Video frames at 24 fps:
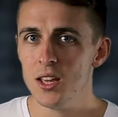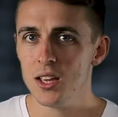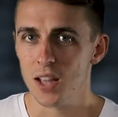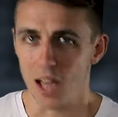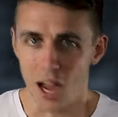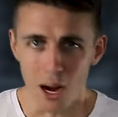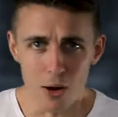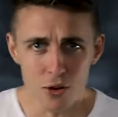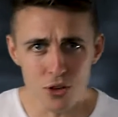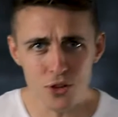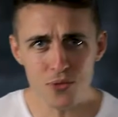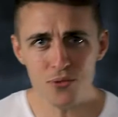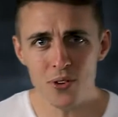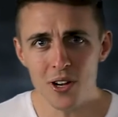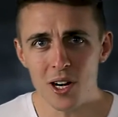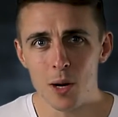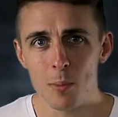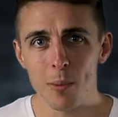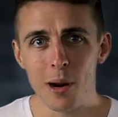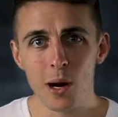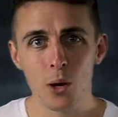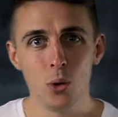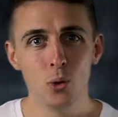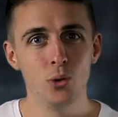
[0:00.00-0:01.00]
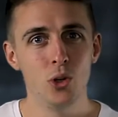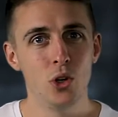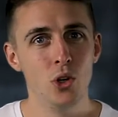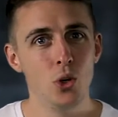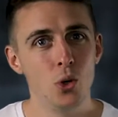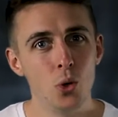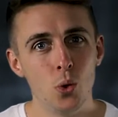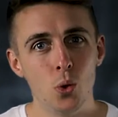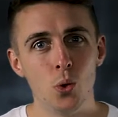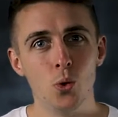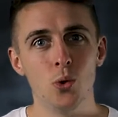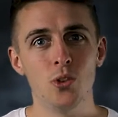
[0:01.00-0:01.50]
How do you feel about all the
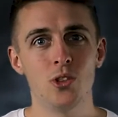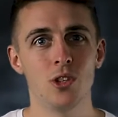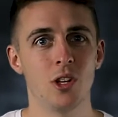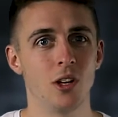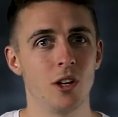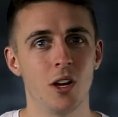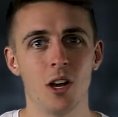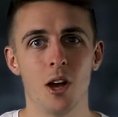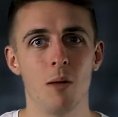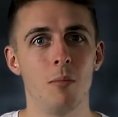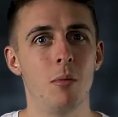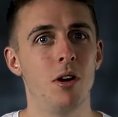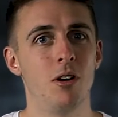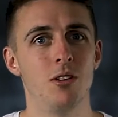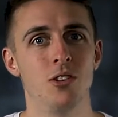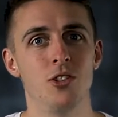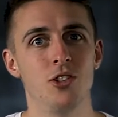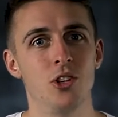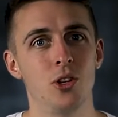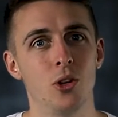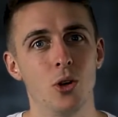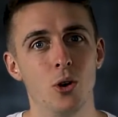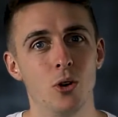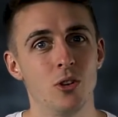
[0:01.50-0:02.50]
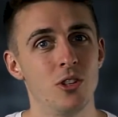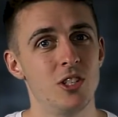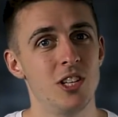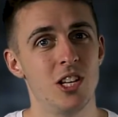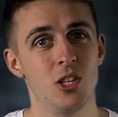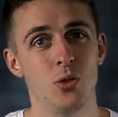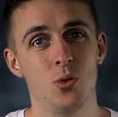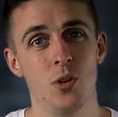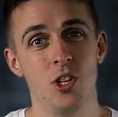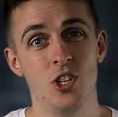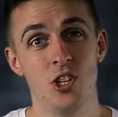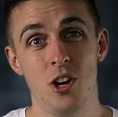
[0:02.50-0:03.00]
laws and commands that God
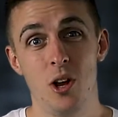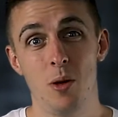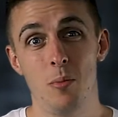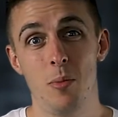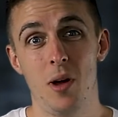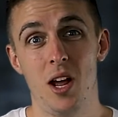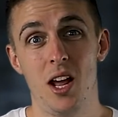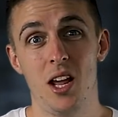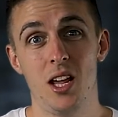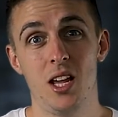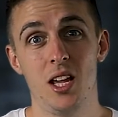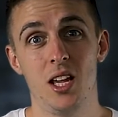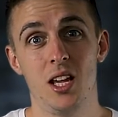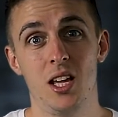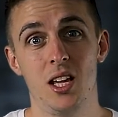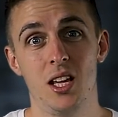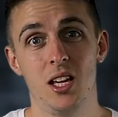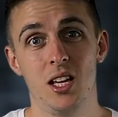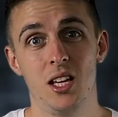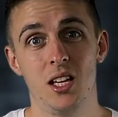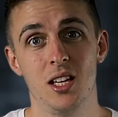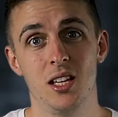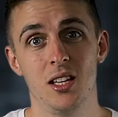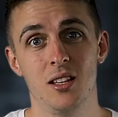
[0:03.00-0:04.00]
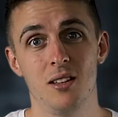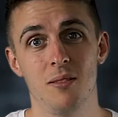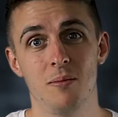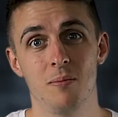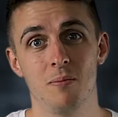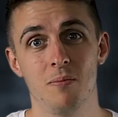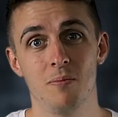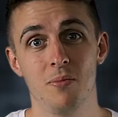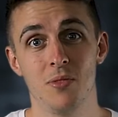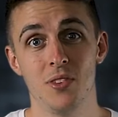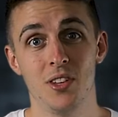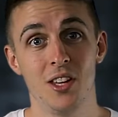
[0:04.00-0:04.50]
says we should obey?
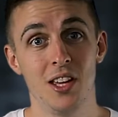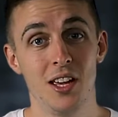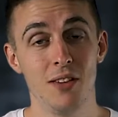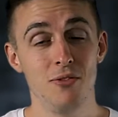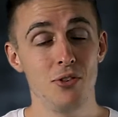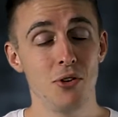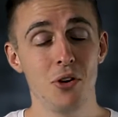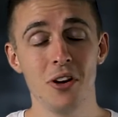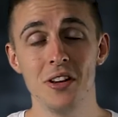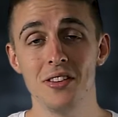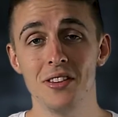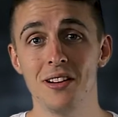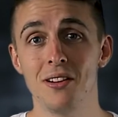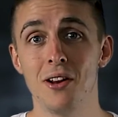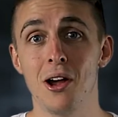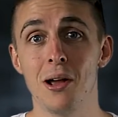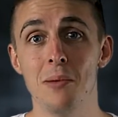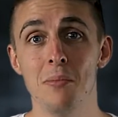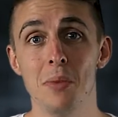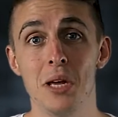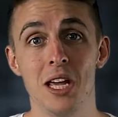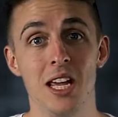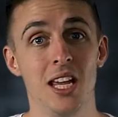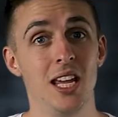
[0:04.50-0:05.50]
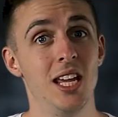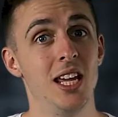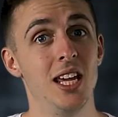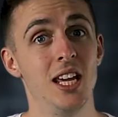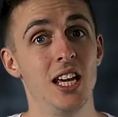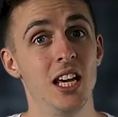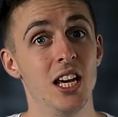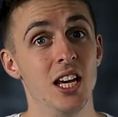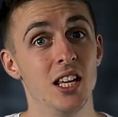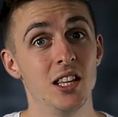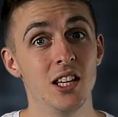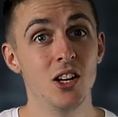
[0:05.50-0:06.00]
If you're anything like me,
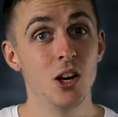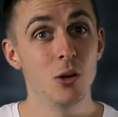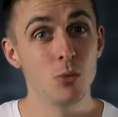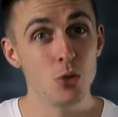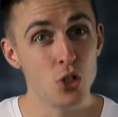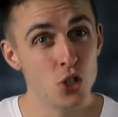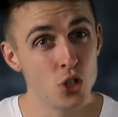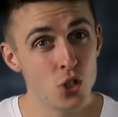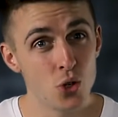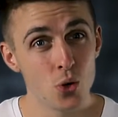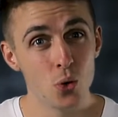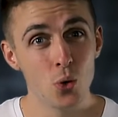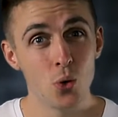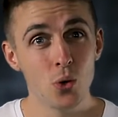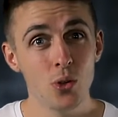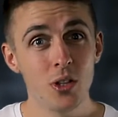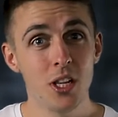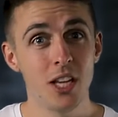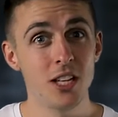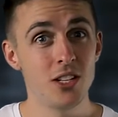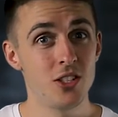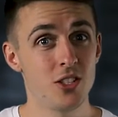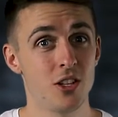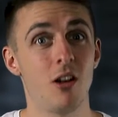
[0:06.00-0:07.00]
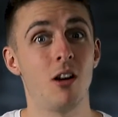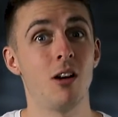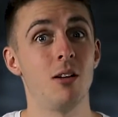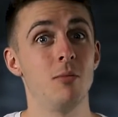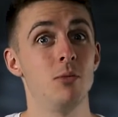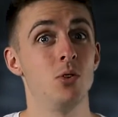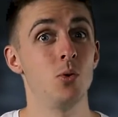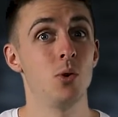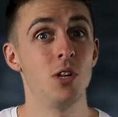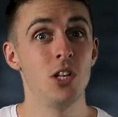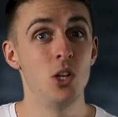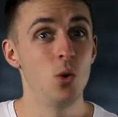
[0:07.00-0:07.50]
then I'm sure there's
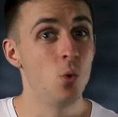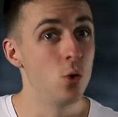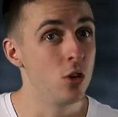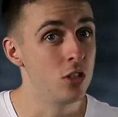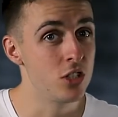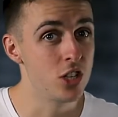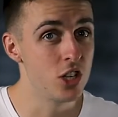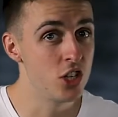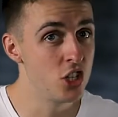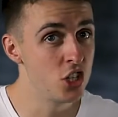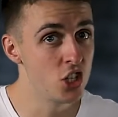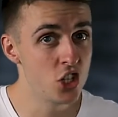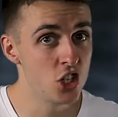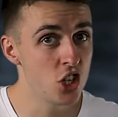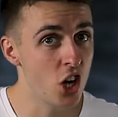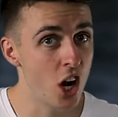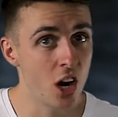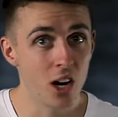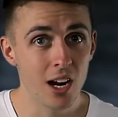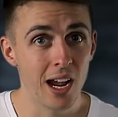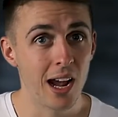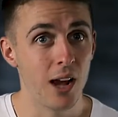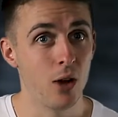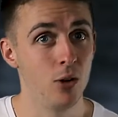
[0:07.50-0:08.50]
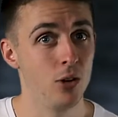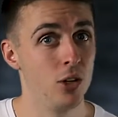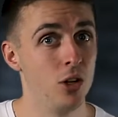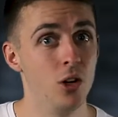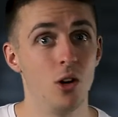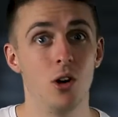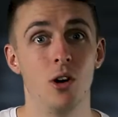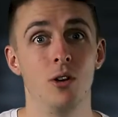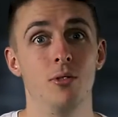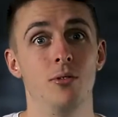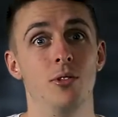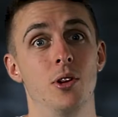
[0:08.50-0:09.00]
times when you want to chuck out the
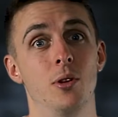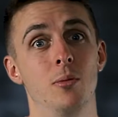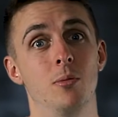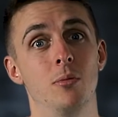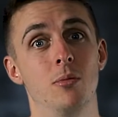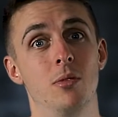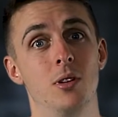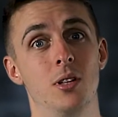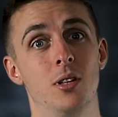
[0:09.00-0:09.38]
lot of them.